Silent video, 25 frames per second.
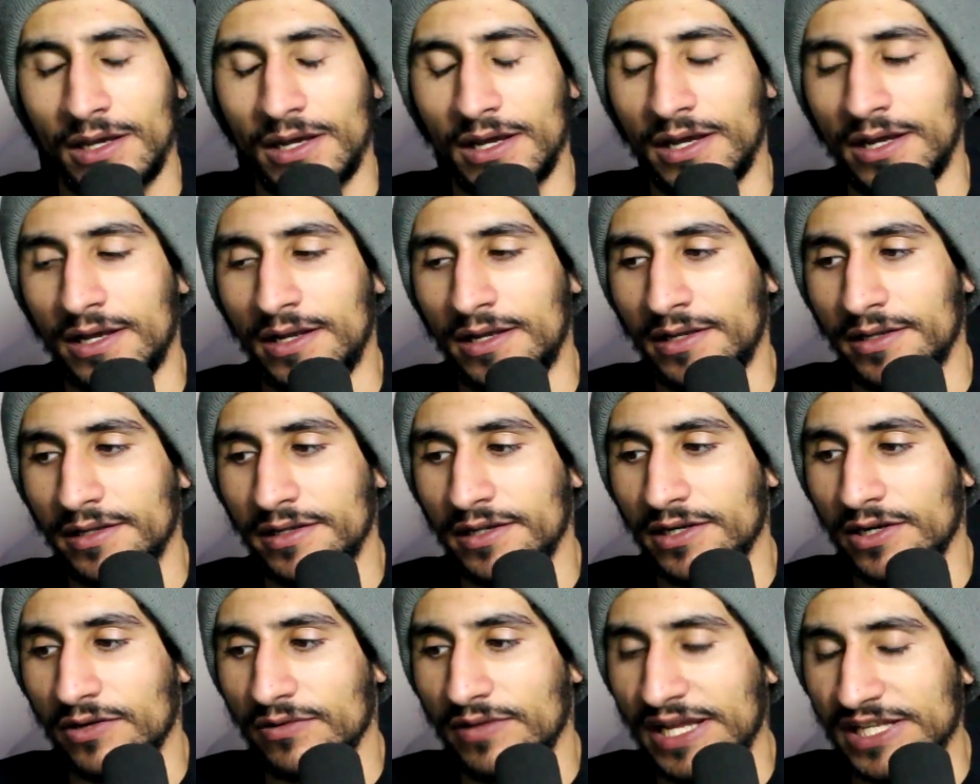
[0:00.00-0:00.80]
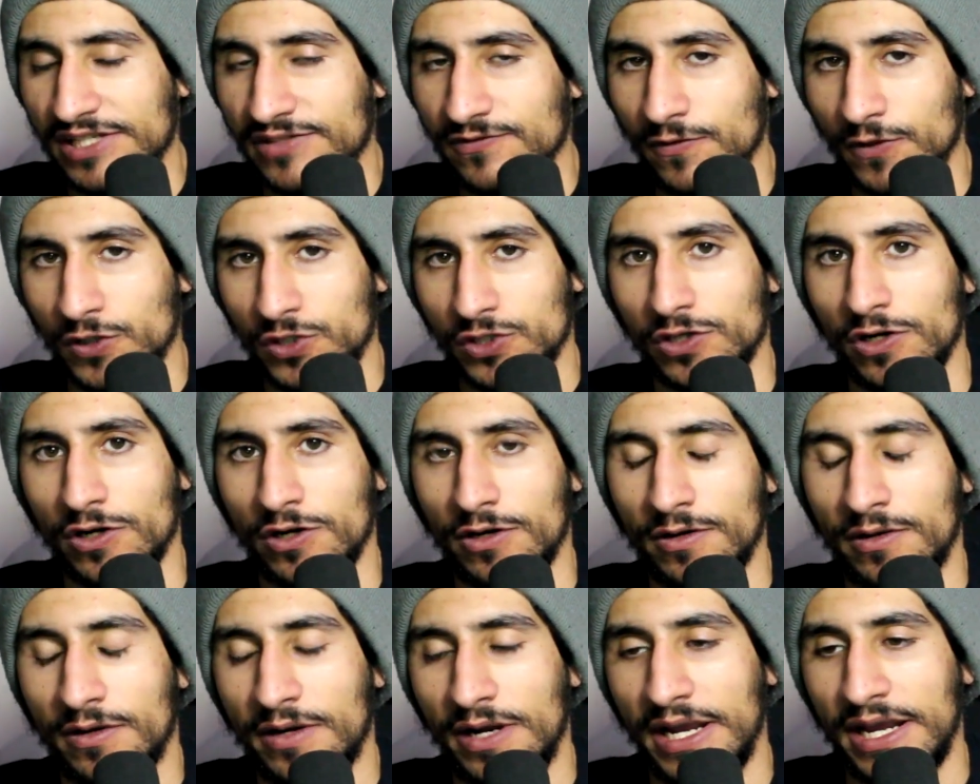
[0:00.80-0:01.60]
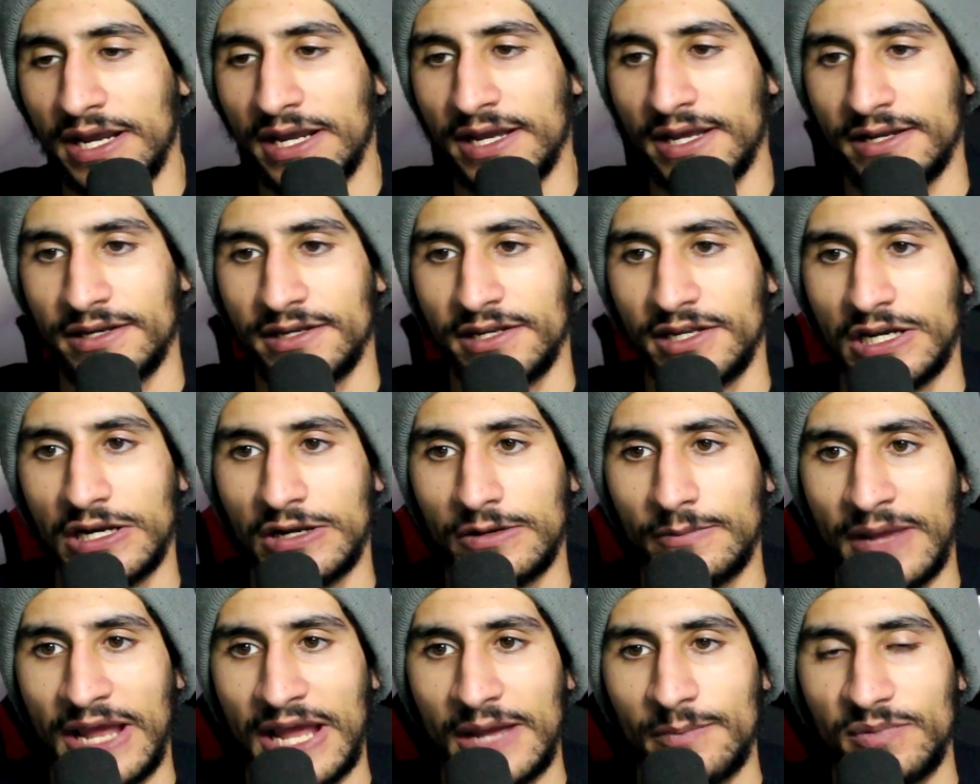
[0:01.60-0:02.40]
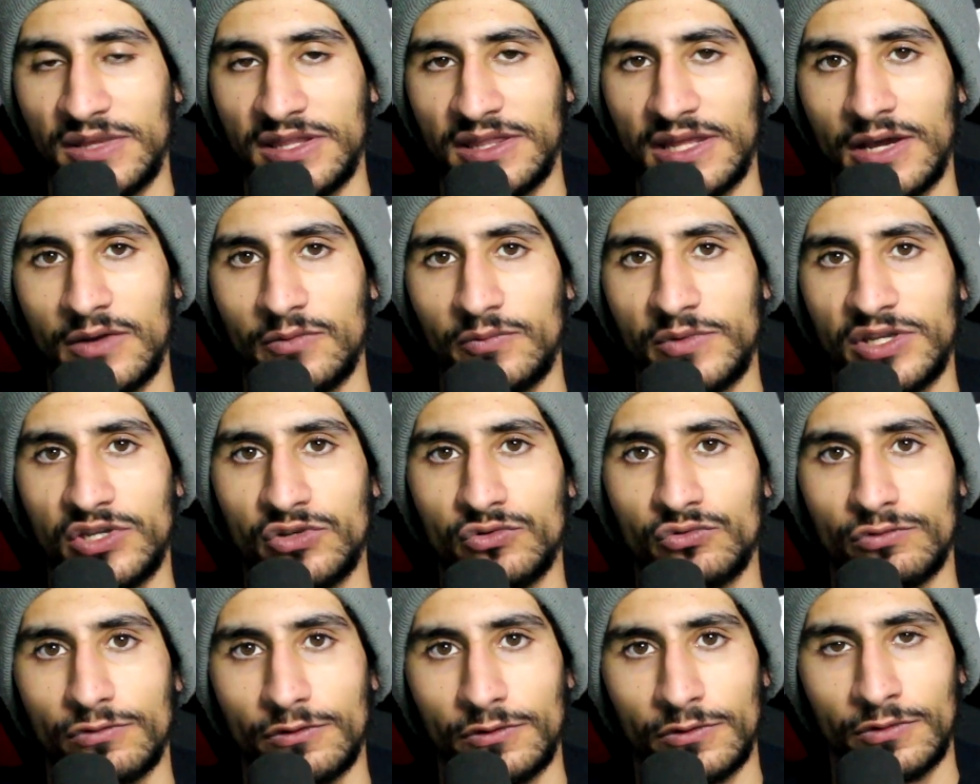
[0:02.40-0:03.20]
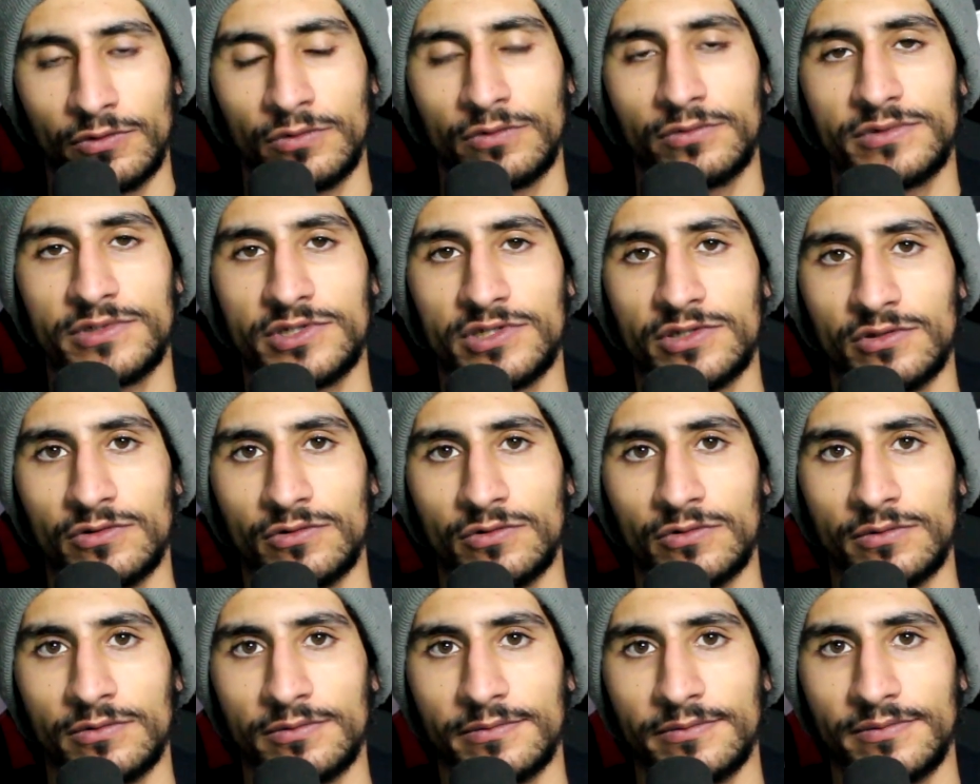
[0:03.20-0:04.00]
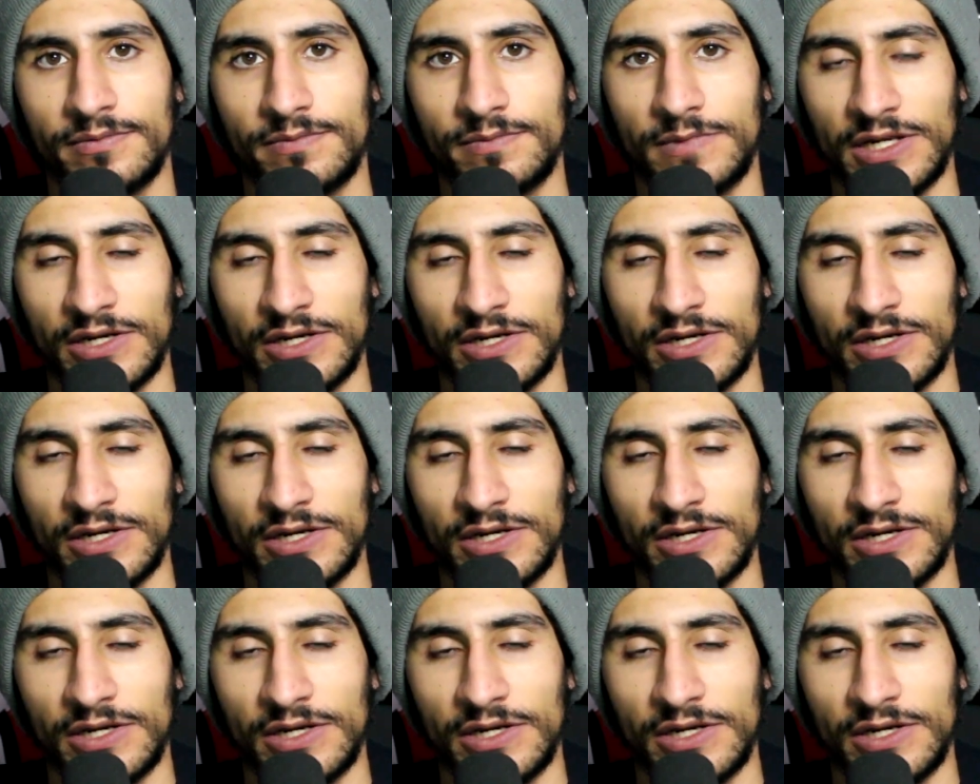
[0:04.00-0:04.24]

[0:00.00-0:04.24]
That's for sure. And, I'm happy that we grew to,